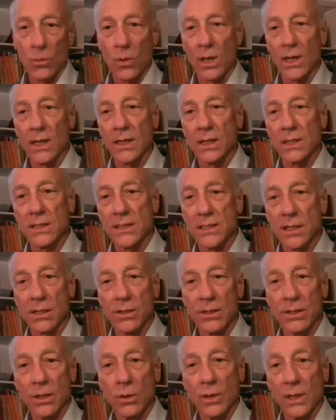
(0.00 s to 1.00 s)
one in
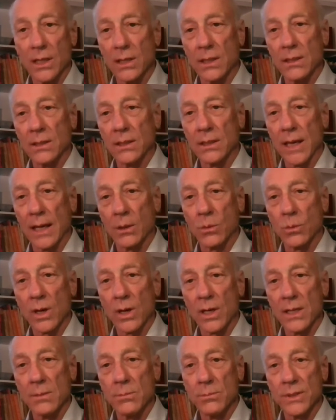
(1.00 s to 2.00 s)
Ontario and
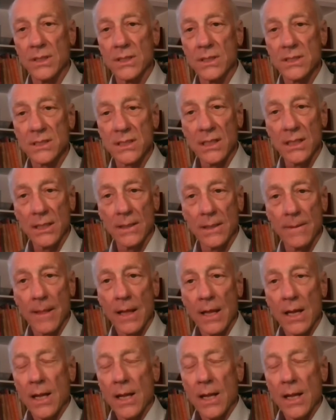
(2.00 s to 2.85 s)
one in BC,